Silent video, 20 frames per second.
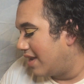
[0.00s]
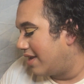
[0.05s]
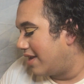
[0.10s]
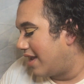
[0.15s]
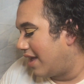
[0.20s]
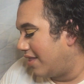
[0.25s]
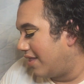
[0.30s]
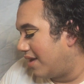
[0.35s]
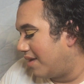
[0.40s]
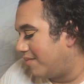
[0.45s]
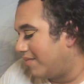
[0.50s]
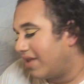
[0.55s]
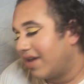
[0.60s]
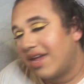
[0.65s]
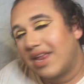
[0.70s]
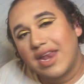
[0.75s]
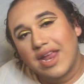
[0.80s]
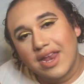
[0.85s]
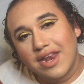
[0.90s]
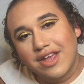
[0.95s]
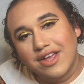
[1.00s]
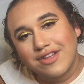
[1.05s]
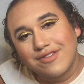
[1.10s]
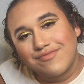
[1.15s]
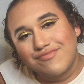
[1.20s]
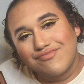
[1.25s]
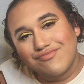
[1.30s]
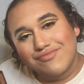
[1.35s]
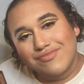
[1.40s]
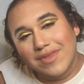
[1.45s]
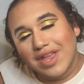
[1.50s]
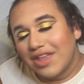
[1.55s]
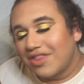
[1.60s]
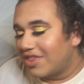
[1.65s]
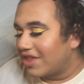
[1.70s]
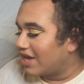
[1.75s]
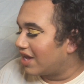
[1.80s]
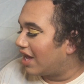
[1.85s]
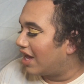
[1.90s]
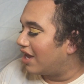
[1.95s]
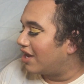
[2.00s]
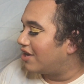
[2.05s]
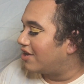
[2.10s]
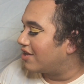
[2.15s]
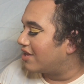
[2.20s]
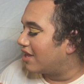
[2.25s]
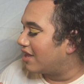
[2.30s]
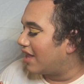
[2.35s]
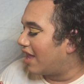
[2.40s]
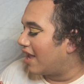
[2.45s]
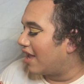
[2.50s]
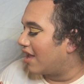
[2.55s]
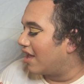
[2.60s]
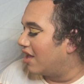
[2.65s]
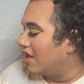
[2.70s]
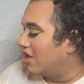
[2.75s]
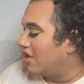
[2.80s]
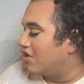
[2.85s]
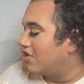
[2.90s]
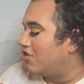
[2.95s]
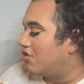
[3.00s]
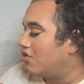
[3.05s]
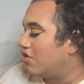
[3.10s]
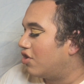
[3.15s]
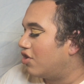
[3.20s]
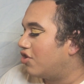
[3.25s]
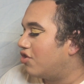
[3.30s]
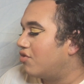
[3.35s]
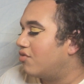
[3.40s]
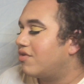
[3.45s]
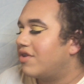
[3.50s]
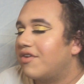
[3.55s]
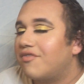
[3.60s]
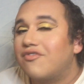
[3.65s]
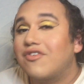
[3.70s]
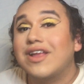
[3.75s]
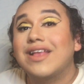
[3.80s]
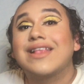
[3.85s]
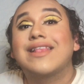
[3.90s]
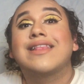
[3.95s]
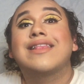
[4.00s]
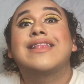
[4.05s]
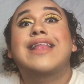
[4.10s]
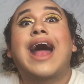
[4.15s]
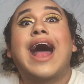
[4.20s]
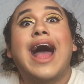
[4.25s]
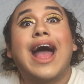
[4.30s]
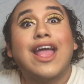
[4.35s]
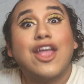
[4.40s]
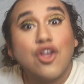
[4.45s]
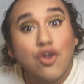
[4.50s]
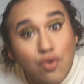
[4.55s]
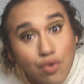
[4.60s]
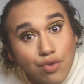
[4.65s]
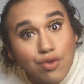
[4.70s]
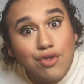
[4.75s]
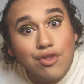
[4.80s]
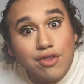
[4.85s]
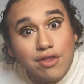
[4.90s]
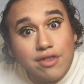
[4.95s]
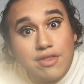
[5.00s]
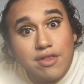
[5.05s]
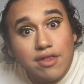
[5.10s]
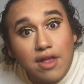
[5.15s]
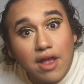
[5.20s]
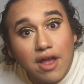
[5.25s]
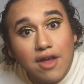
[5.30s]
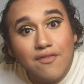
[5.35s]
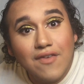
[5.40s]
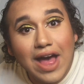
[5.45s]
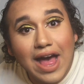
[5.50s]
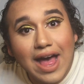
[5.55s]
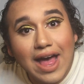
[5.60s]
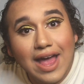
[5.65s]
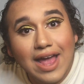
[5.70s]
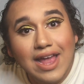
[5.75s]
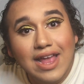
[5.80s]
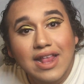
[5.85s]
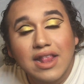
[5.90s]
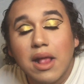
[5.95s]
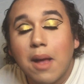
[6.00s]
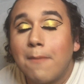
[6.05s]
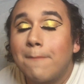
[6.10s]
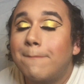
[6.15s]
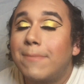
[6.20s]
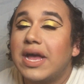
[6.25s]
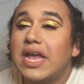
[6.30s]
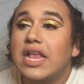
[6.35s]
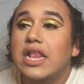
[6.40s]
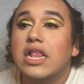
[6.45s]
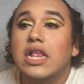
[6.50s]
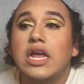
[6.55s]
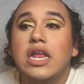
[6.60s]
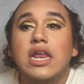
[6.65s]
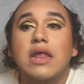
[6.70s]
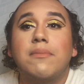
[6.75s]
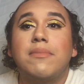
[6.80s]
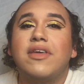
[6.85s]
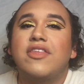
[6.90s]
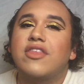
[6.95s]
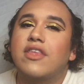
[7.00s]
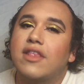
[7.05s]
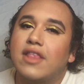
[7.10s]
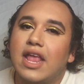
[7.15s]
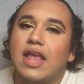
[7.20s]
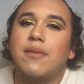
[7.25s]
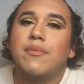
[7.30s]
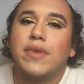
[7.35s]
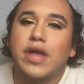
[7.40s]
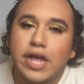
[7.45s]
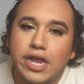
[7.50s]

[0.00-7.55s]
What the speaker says: now that I'm looking at it, the colors is like, you could do different styles of eyes, but it's gonna be the same